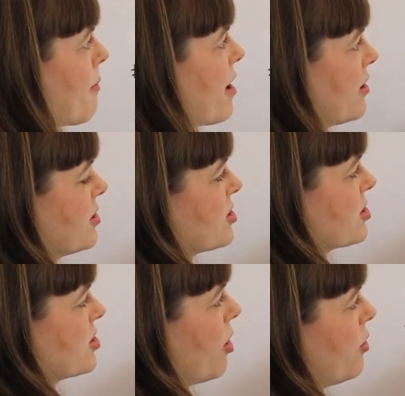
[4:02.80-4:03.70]
a model,
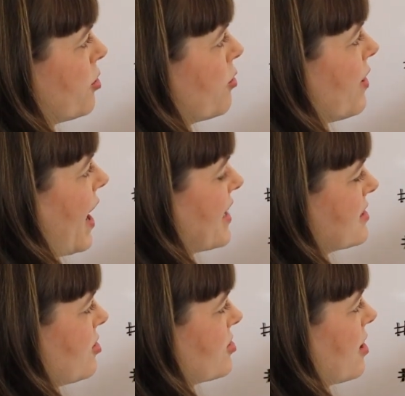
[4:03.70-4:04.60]
just go through and
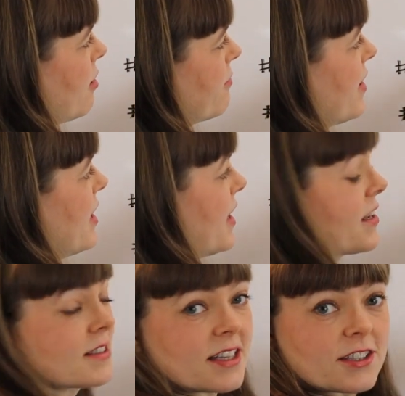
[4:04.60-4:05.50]
ask yourself,
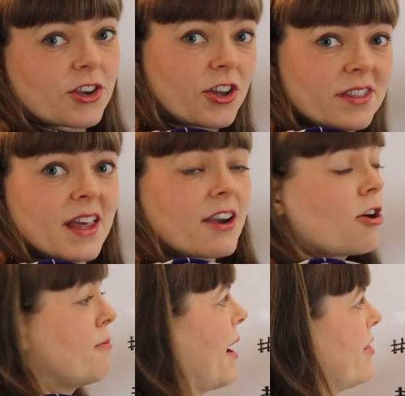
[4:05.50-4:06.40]
is this a good thing
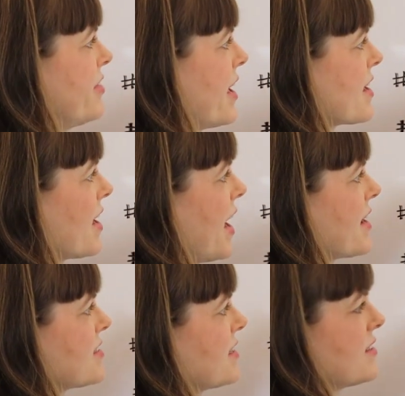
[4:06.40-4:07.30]
or a bad thing?
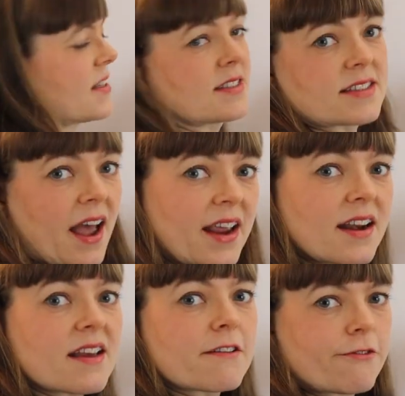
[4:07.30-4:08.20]
And does the
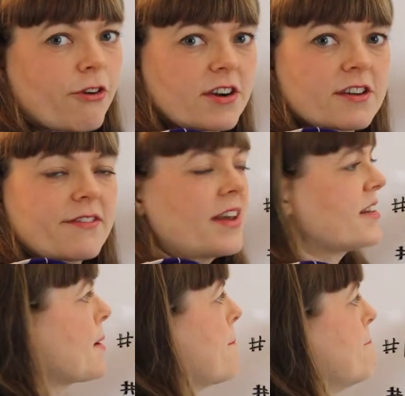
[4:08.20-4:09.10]
sign in front of
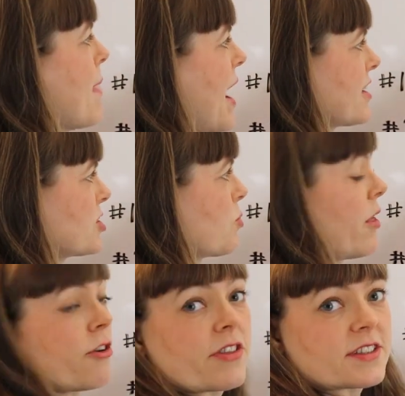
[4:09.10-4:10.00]
it match
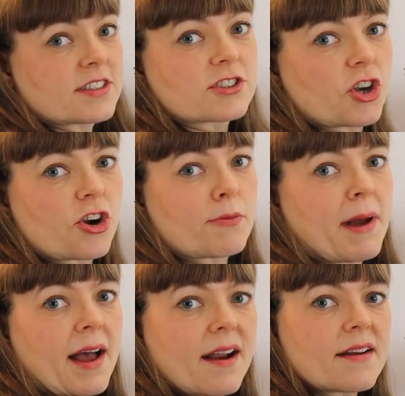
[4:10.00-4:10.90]
whether this is good or
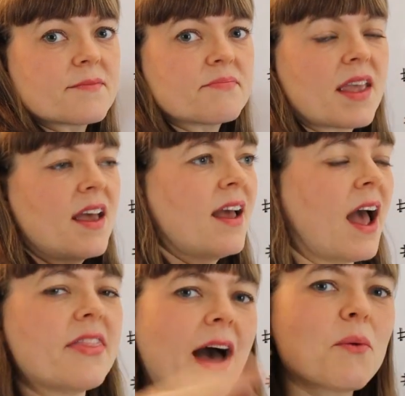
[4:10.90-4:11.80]
bad?
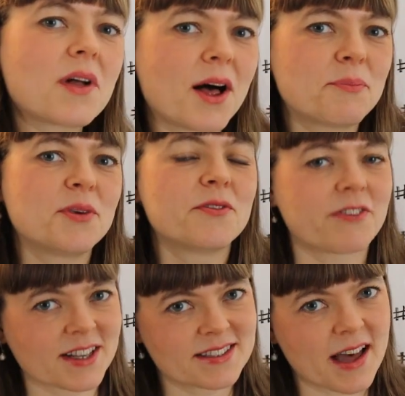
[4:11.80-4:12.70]
And that will help you
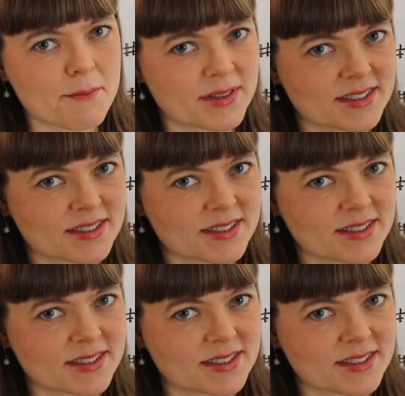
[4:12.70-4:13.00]
fix that